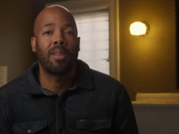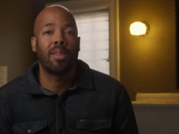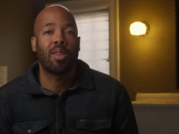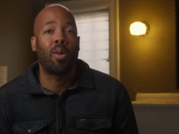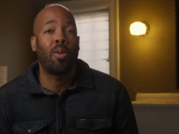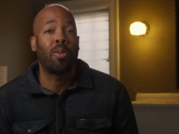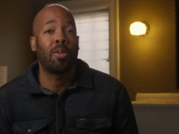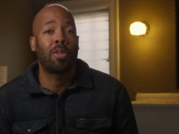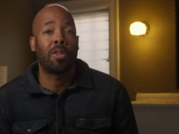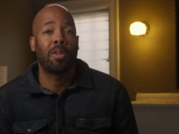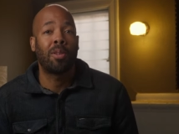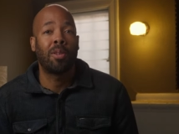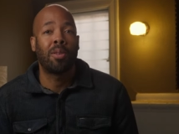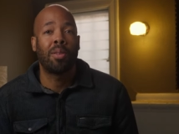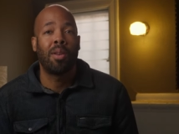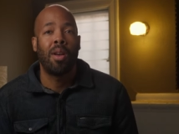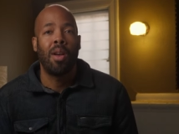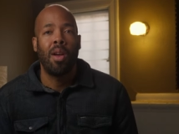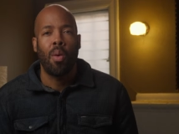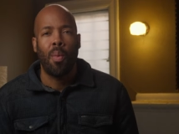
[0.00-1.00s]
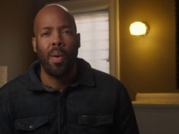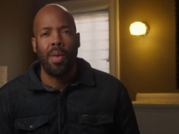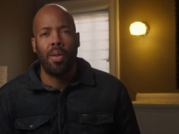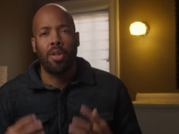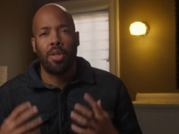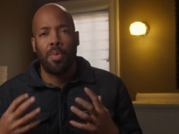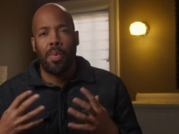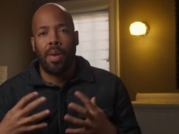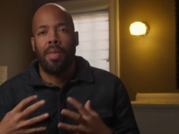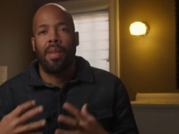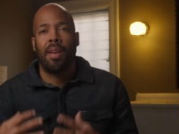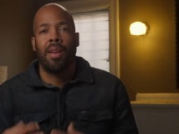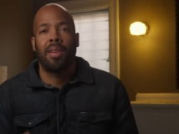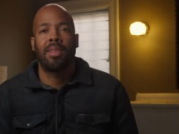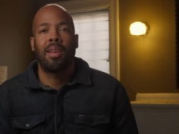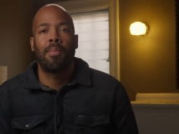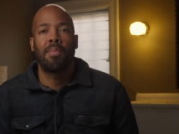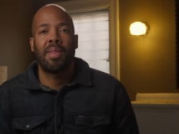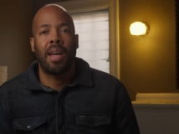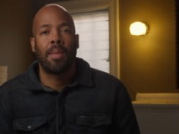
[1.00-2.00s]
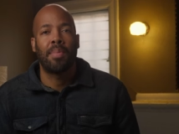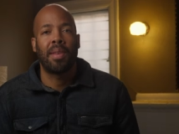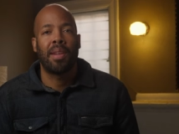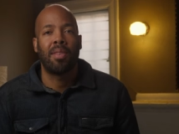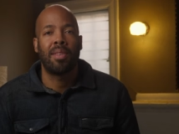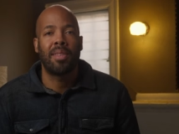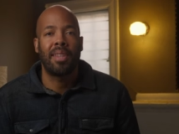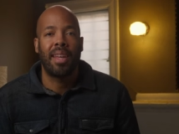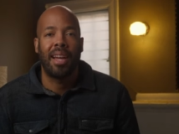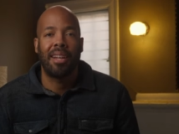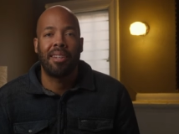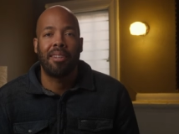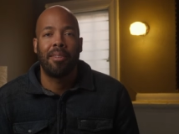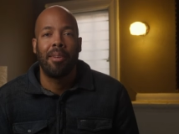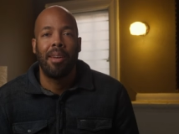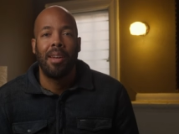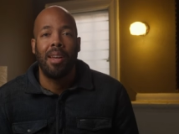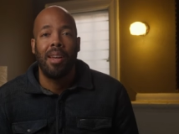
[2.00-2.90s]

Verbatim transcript: culture, and where those three things sometimes intersect.